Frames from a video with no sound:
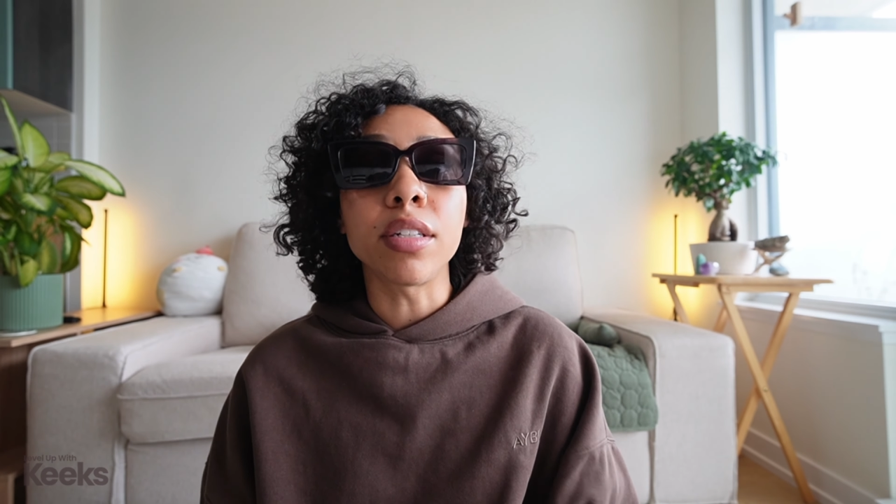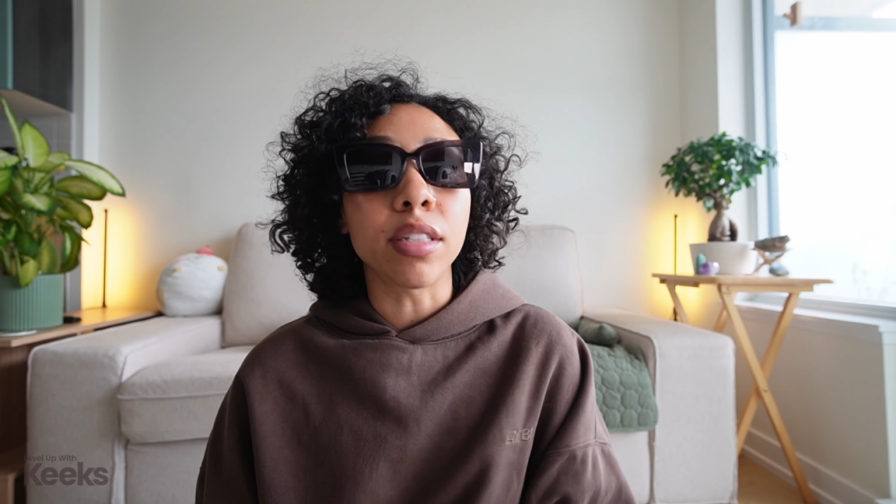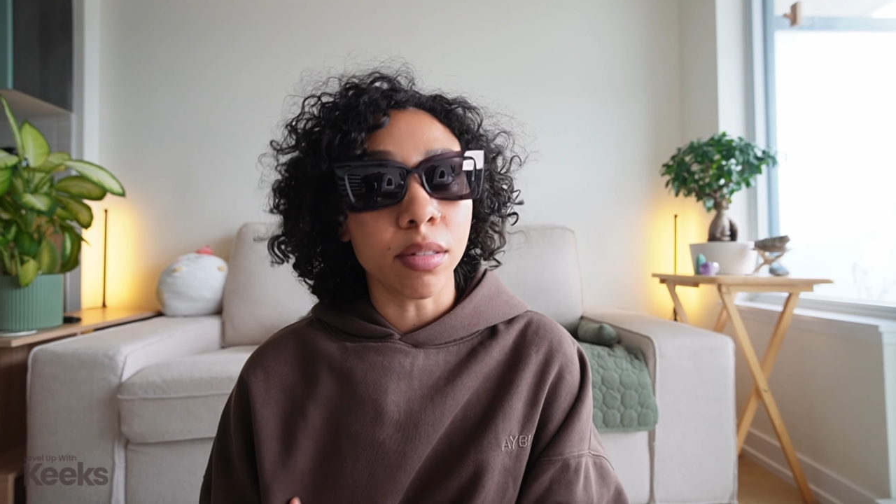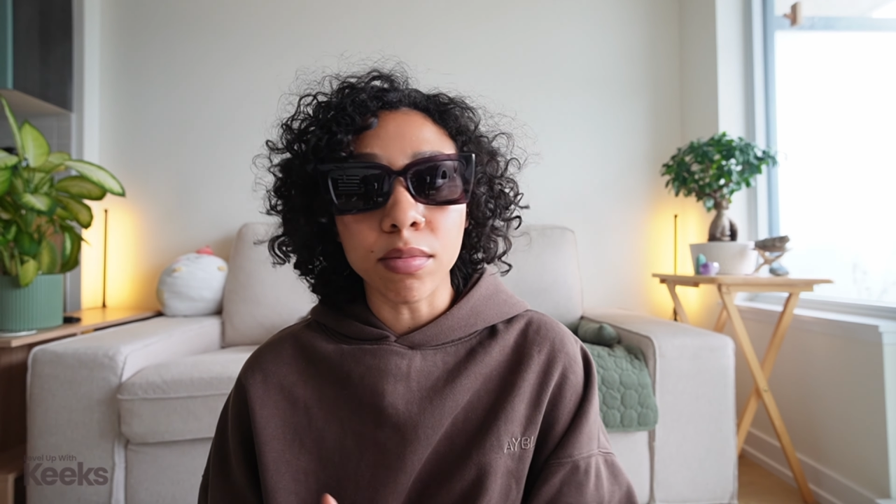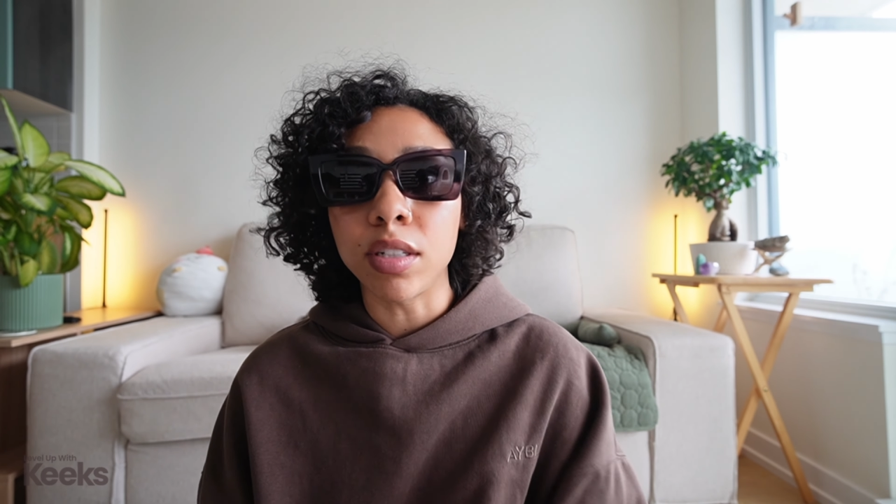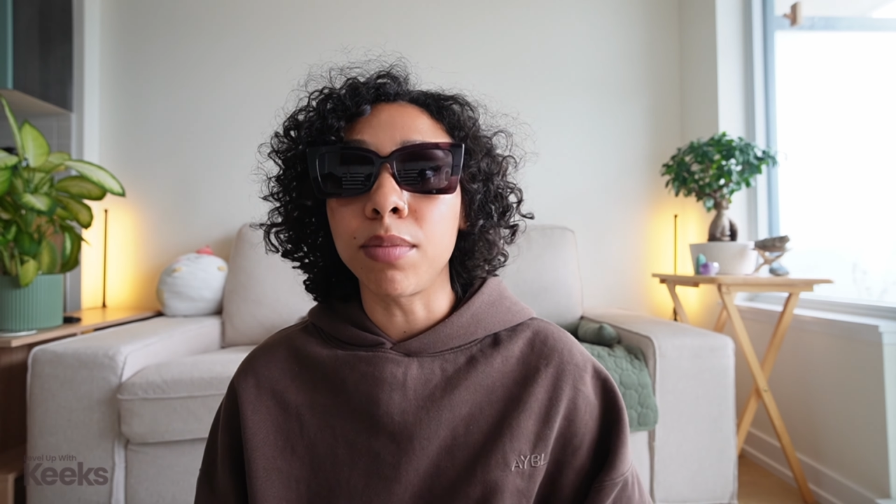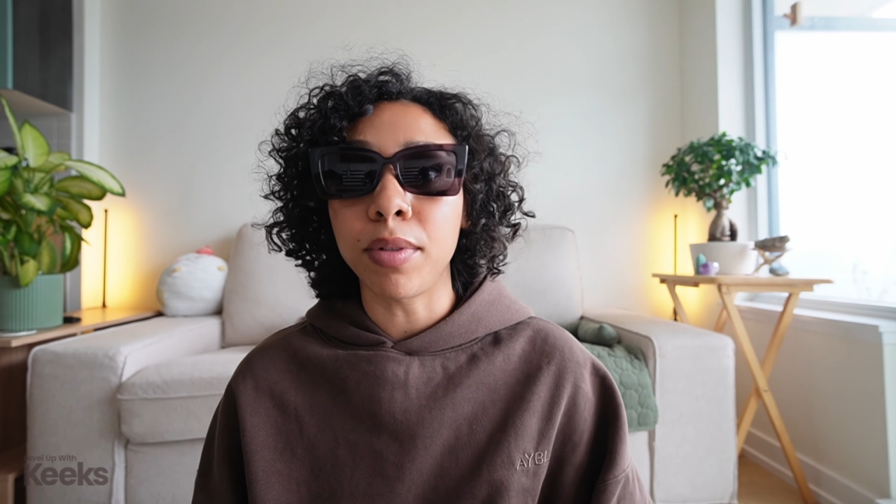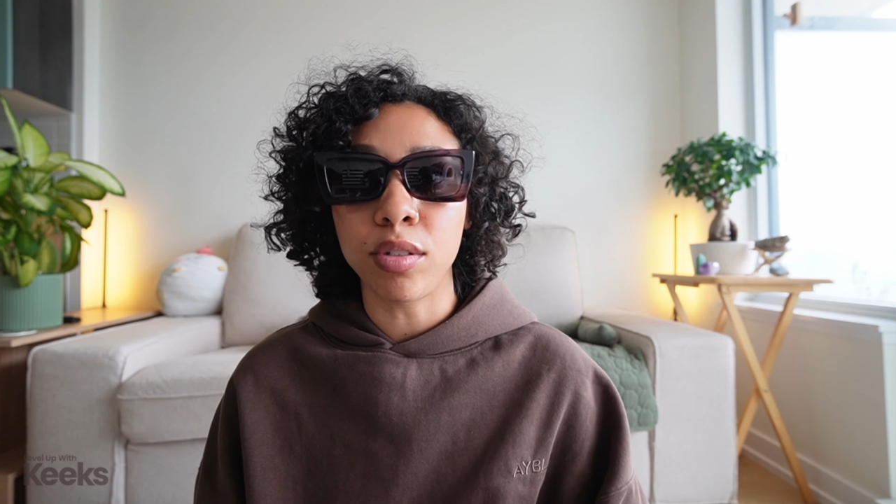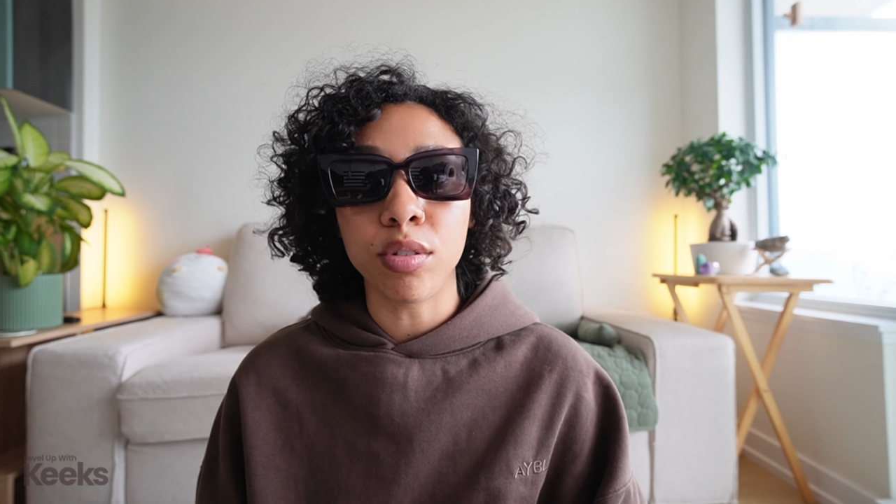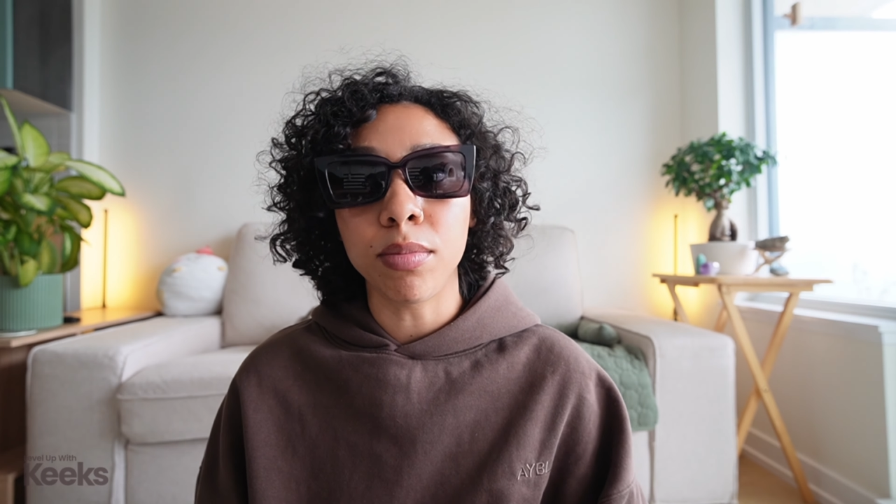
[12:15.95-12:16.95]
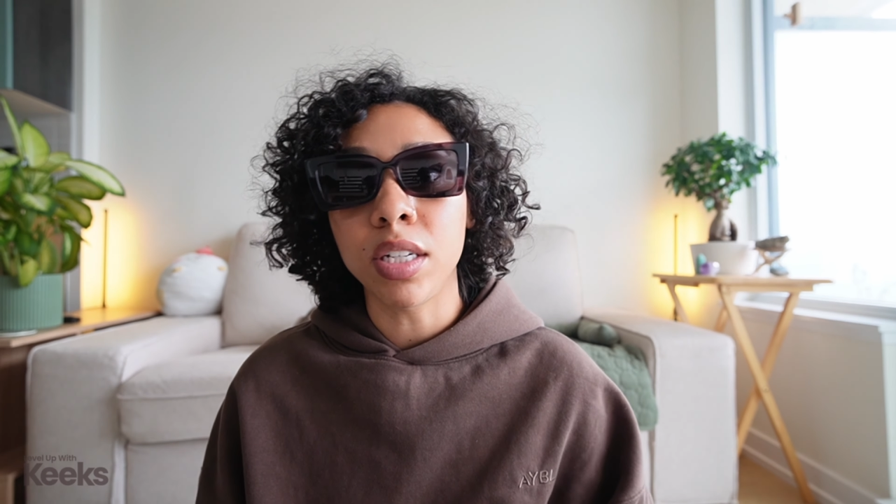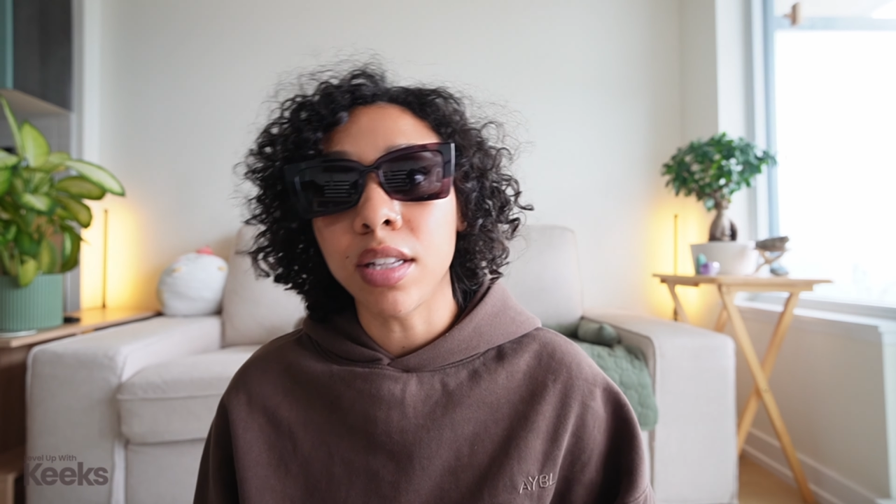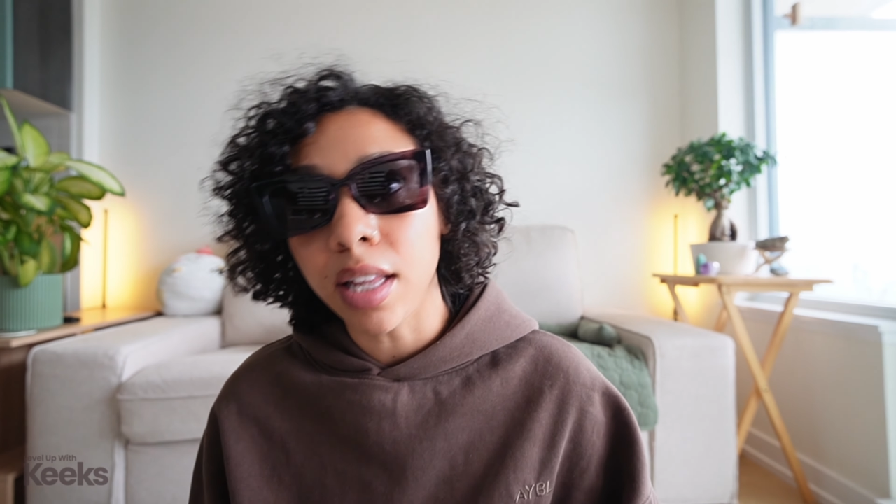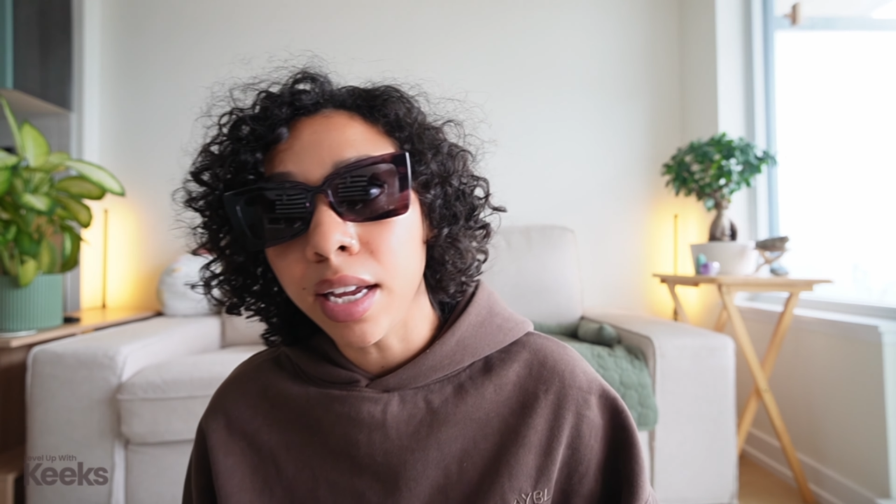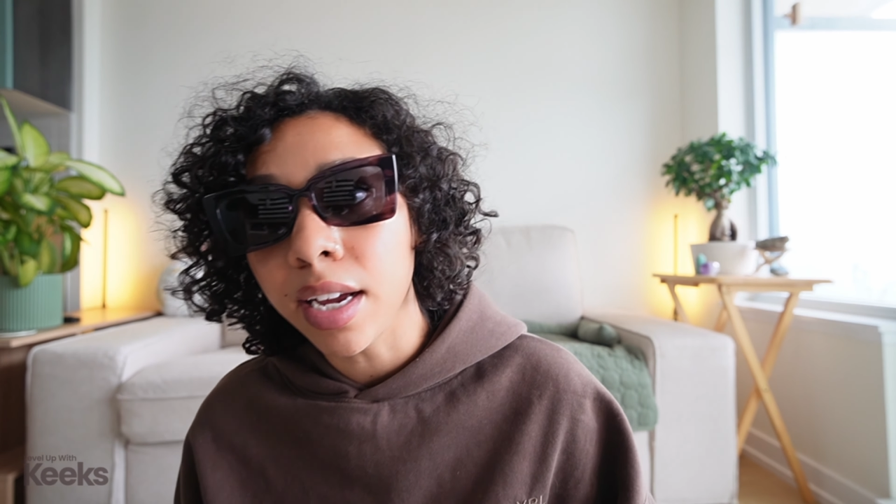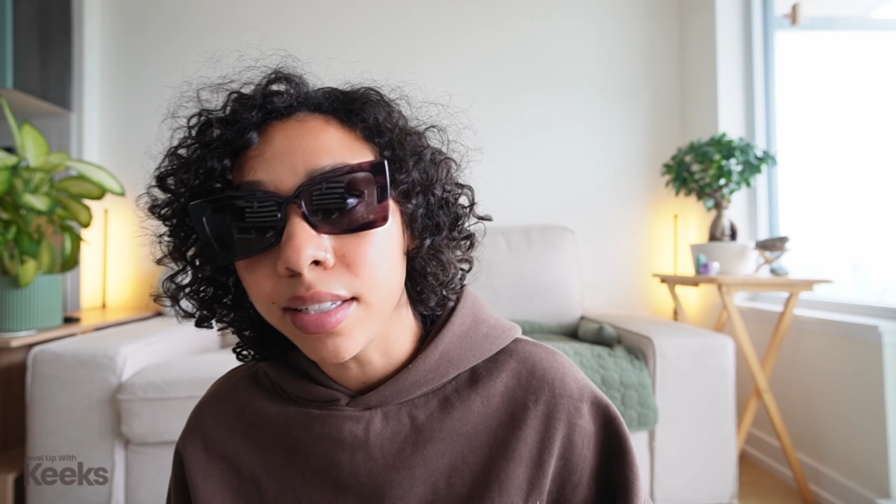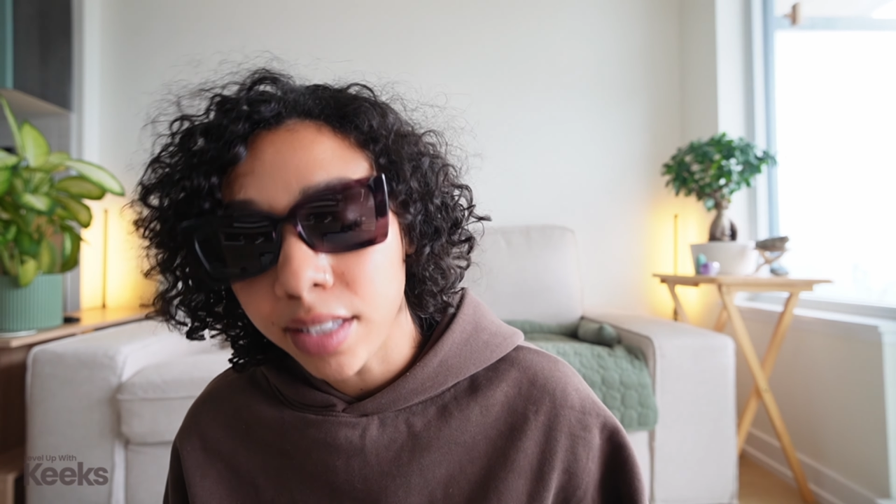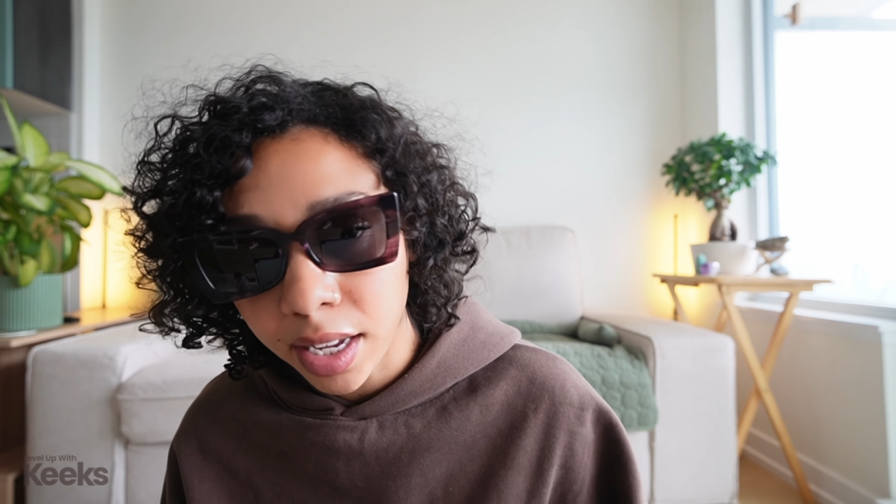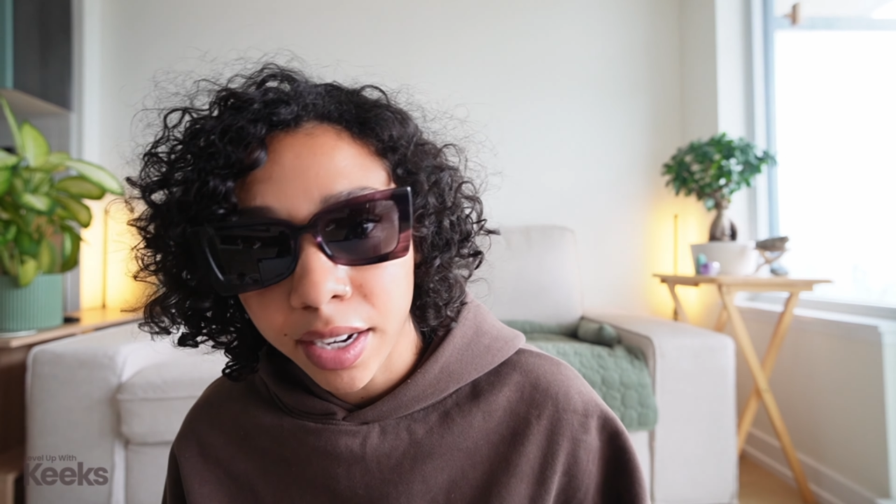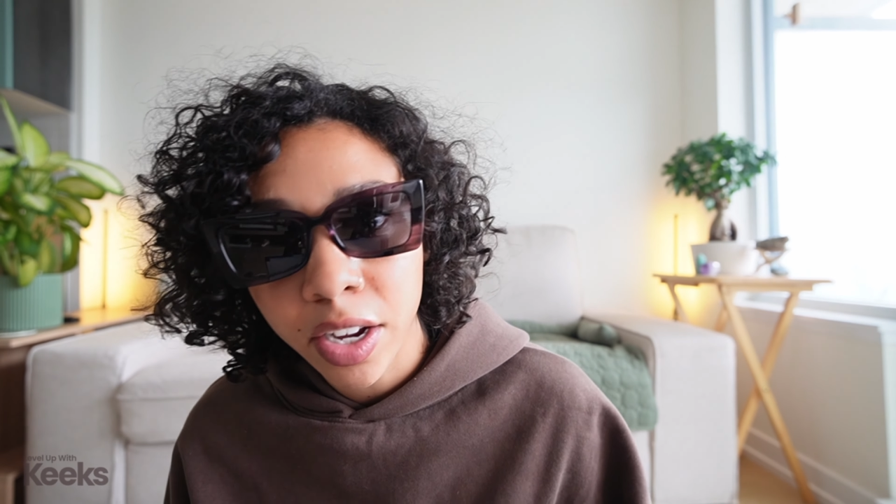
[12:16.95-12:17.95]
I didn't want to spill too much, like I
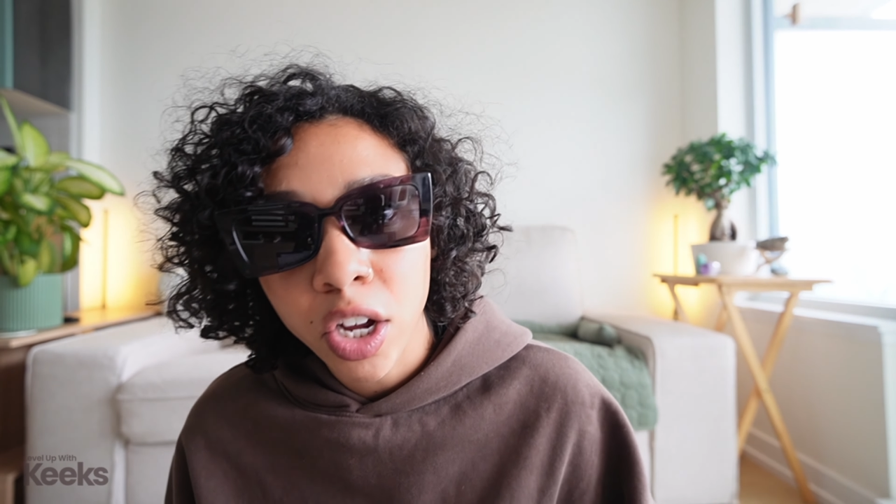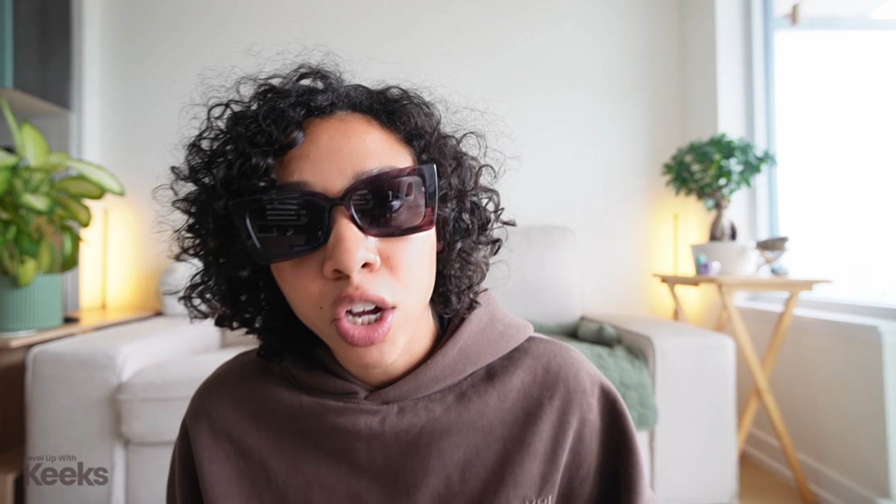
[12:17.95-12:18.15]
said.